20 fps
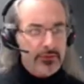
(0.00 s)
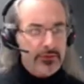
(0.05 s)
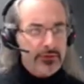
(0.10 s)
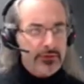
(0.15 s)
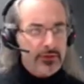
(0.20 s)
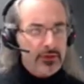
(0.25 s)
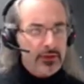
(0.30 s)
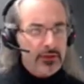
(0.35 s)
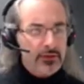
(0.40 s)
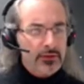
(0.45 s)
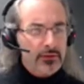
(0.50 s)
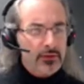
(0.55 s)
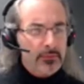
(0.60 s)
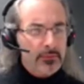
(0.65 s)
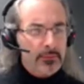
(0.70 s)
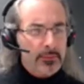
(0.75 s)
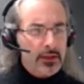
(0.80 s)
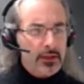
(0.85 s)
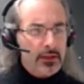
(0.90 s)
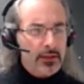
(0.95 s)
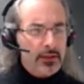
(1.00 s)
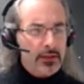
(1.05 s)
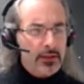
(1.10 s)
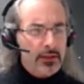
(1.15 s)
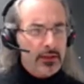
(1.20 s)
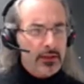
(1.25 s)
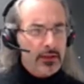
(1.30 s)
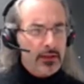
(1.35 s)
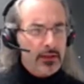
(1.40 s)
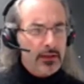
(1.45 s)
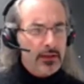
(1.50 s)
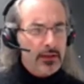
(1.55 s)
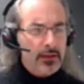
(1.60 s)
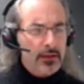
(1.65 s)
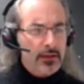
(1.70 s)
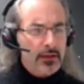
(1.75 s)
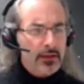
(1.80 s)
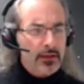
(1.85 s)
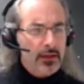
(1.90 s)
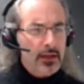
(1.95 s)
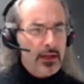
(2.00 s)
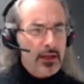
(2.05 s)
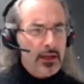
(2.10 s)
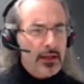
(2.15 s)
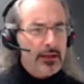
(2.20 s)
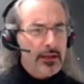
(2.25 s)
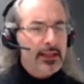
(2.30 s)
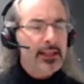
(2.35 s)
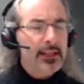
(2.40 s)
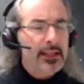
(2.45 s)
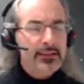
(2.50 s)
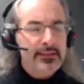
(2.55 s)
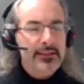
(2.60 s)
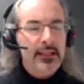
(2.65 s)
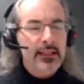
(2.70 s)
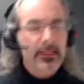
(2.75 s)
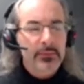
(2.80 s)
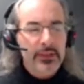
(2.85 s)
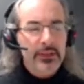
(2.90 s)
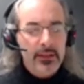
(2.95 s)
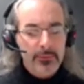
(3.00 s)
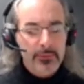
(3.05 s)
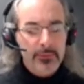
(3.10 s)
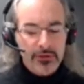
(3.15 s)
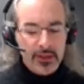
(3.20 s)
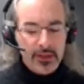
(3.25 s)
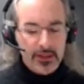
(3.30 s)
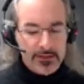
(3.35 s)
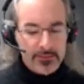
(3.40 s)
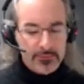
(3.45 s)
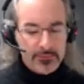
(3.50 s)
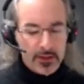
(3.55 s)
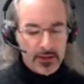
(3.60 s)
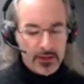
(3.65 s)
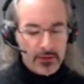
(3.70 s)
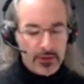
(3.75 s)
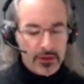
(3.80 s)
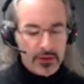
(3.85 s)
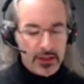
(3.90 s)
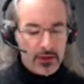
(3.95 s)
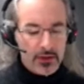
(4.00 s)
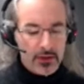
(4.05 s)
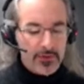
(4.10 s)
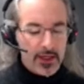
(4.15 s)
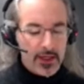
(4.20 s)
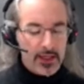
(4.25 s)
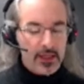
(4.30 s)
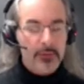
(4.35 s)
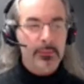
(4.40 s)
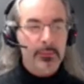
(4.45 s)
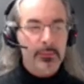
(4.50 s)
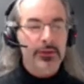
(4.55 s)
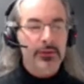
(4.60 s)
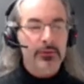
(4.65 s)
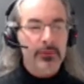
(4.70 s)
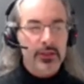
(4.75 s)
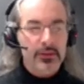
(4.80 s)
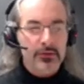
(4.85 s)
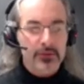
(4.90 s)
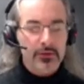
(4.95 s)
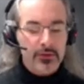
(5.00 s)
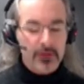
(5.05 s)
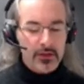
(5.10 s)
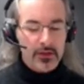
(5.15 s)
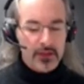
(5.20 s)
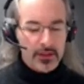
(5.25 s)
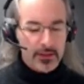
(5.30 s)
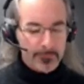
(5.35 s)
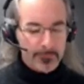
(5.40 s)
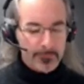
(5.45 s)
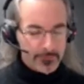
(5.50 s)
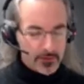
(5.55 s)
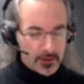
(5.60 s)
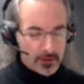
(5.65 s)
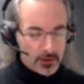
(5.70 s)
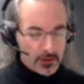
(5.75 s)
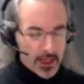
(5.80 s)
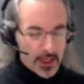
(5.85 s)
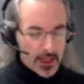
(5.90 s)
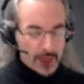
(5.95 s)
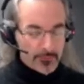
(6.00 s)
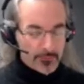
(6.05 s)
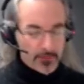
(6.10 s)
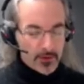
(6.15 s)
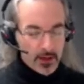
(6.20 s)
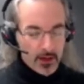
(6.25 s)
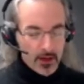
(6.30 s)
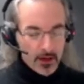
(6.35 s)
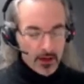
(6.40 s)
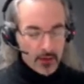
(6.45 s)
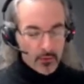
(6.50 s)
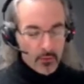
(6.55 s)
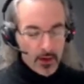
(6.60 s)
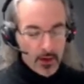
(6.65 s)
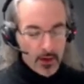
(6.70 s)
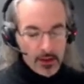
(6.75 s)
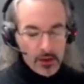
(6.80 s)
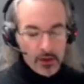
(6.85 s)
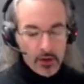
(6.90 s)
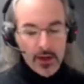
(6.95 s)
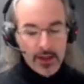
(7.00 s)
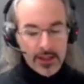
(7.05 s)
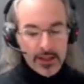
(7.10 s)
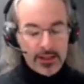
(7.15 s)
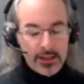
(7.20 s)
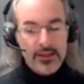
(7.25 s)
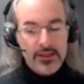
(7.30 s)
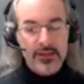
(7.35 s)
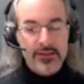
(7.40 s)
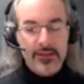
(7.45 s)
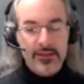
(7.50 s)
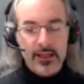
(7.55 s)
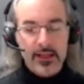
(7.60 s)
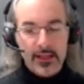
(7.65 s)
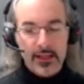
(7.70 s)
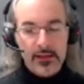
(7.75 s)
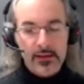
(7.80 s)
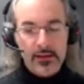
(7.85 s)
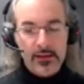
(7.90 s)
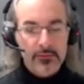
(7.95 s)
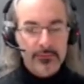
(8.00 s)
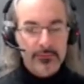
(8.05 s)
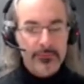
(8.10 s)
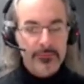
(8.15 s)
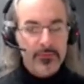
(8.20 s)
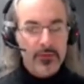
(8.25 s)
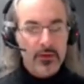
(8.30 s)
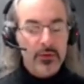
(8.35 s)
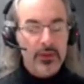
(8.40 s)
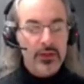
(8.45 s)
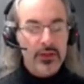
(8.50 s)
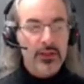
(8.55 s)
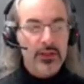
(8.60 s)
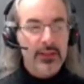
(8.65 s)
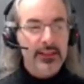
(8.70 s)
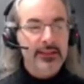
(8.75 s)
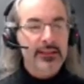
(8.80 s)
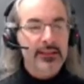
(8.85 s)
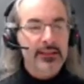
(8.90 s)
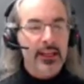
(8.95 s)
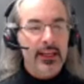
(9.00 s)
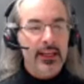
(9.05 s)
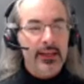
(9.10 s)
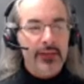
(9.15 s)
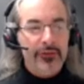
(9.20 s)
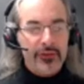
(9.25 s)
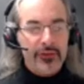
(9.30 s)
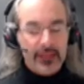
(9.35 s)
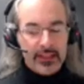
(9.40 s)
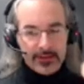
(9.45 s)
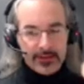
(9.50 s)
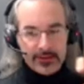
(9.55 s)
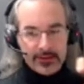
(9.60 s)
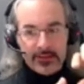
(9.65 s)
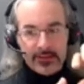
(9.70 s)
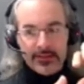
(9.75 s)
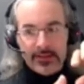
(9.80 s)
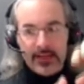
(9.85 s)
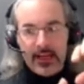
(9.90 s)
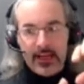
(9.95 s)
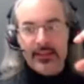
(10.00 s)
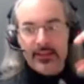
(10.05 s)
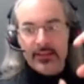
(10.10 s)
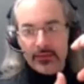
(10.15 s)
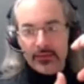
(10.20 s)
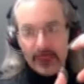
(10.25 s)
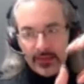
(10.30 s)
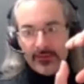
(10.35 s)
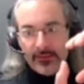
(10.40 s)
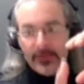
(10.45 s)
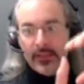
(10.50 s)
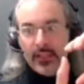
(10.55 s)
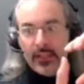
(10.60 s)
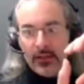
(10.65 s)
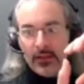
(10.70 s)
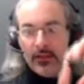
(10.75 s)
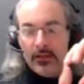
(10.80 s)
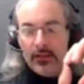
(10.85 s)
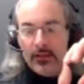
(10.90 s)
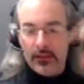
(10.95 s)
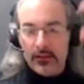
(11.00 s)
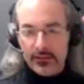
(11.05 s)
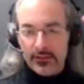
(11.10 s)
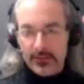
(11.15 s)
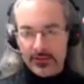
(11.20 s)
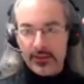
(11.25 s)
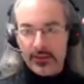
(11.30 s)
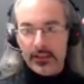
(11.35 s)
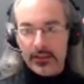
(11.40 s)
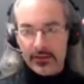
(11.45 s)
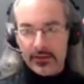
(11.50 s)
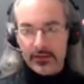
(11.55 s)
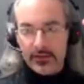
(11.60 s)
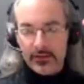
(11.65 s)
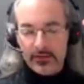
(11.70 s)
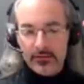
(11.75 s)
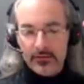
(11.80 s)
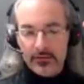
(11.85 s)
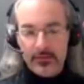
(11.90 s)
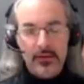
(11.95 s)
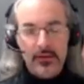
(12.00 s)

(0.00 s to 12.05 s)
I was trying to go back. Really, in the same terms as when you think of chiral perturbation theory. You have one low energy scale, which in this case is the size of the sphere or the cylinder,